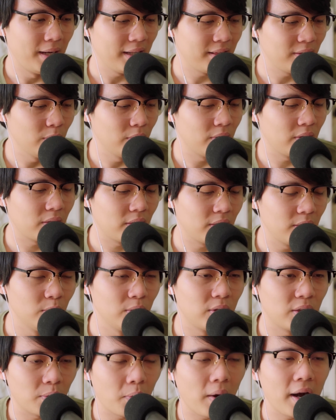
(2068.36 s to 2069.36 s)
But
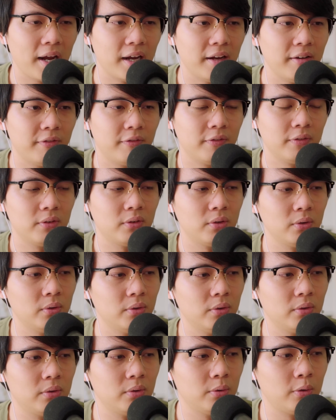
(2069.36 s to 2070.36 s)
to thrive,
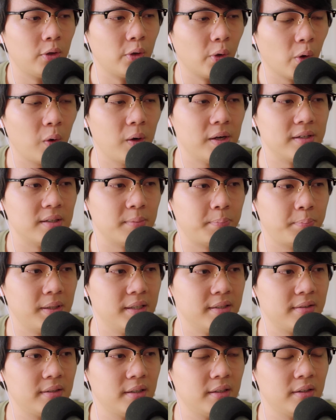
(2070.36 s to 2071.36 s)
to grow as a
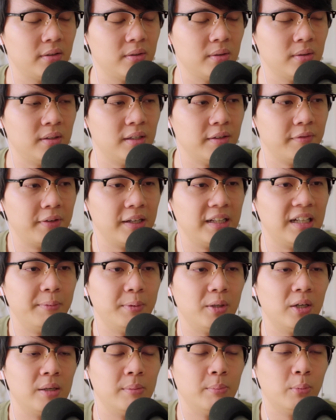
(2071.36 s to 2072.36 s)
person, to develop
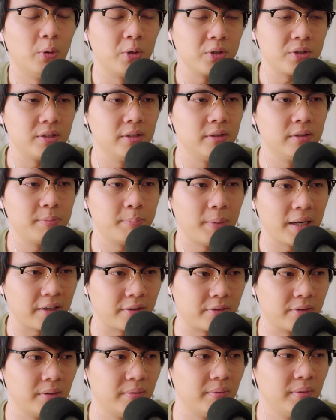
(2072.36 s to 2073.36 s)
your emotional
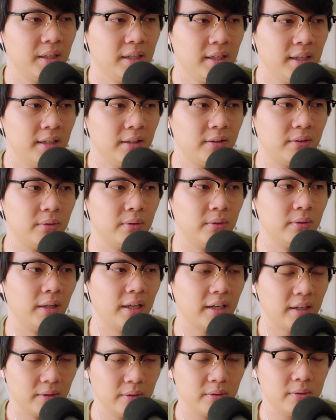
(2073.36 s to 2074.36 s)
spectrum, to
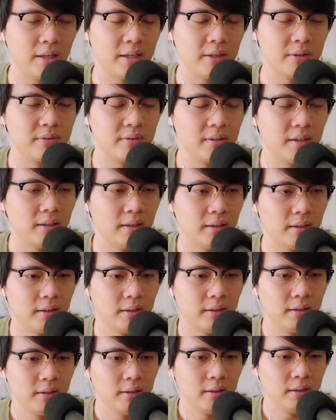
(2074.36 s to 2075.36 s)
like you said,
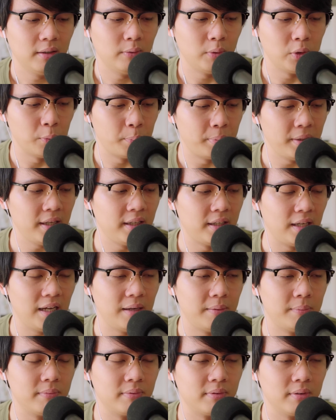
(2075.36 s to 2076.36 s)
when you play
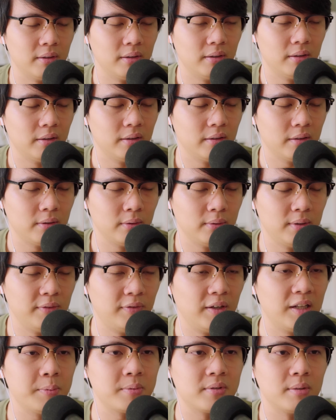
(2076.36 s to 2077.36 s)
games, to
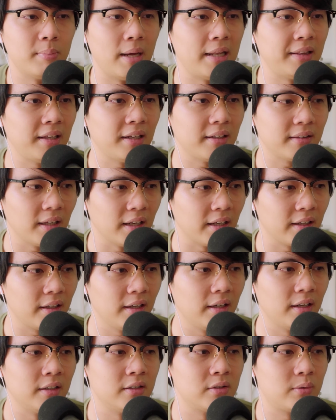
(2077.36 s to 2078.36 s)
develop semantic
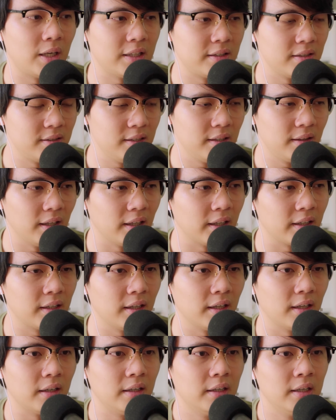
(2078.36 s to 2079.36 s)
thinking, strategy
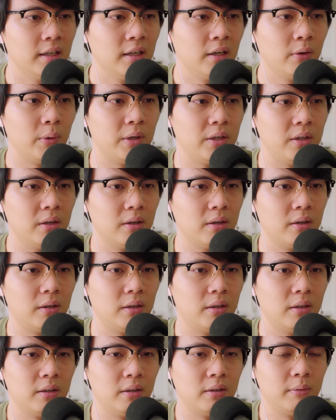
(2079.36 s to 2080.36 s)
thinking, when
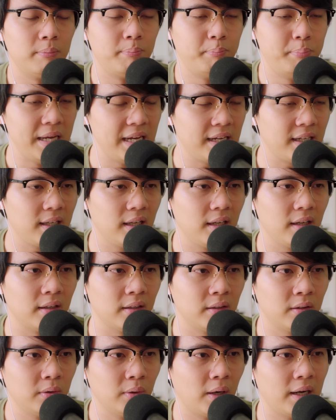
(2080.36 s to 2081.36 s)
you're
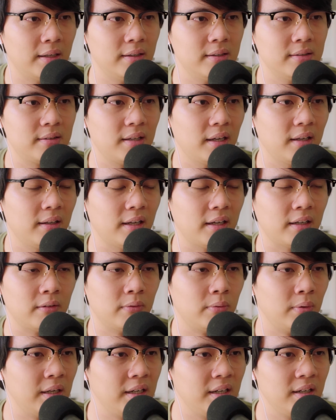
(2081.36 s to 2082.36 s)
baking, to understand like
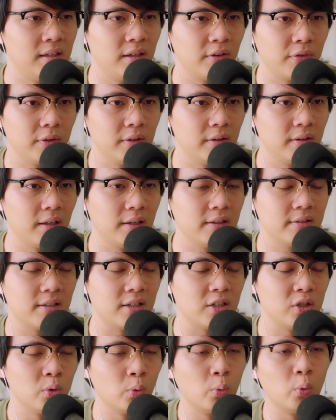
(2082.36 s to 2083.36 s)
really different things
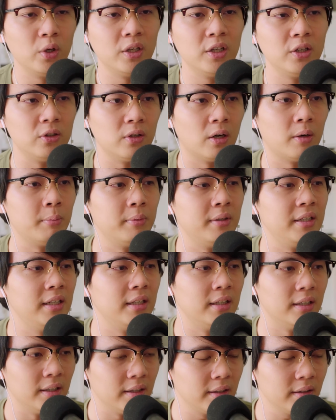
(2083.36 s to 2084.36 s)
that you wouldn't normally
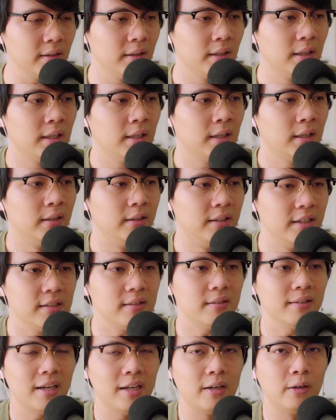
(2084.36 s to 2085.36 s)
learn,
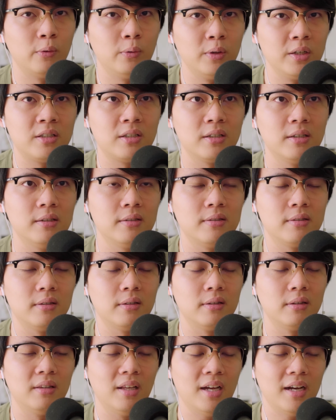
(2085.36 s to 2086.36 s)
this enriches
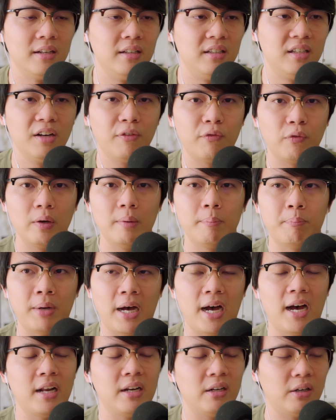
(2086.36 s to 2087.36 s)
a different
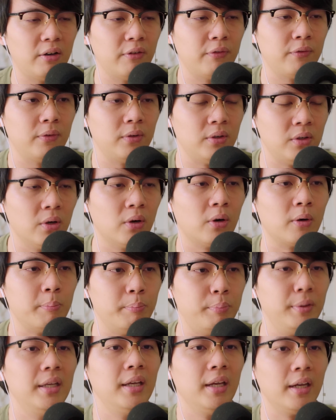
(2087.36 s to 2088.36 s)
part of your
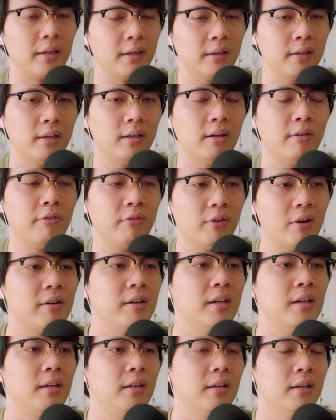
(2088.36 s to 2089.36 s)
being in a
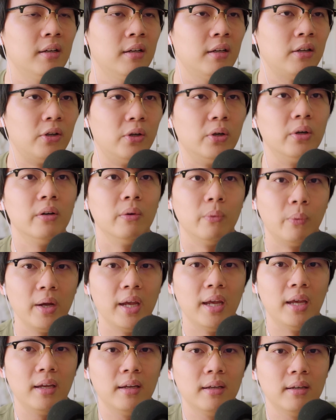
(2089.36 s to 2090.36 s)
very good
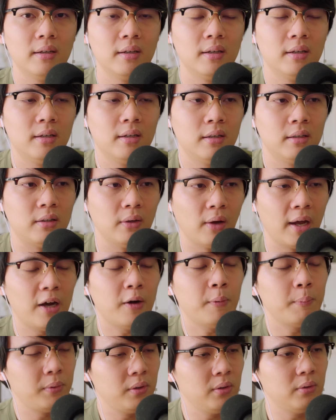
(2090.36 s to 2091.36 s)
way to
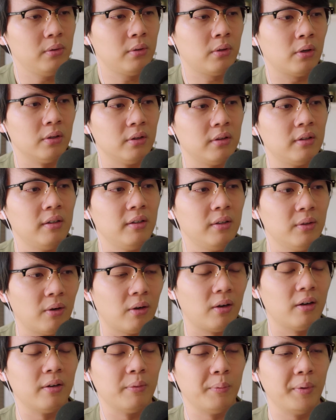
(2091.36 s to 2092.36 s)
help you continue
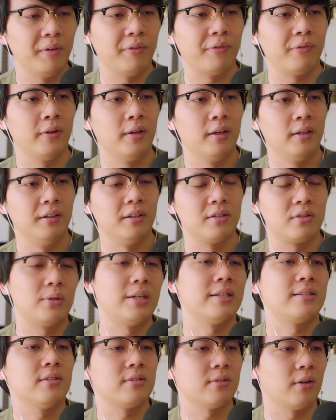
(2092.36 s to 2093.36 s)
on with the
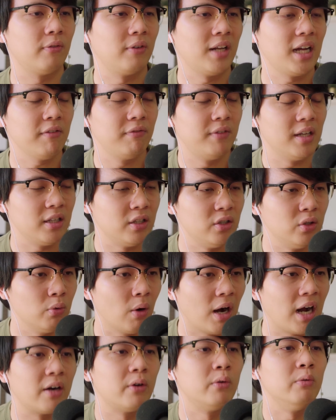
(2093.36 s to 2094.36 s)
stresses of life that
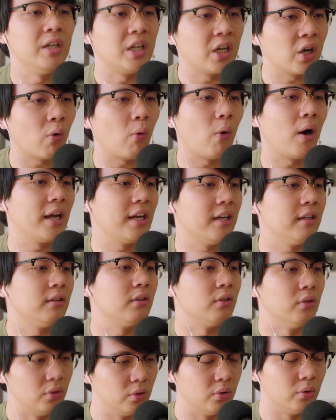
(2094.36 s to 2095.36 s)
you are
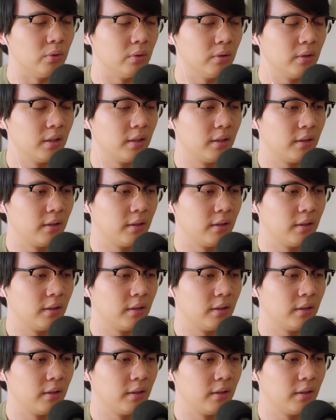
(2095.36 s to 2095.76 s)
required to do.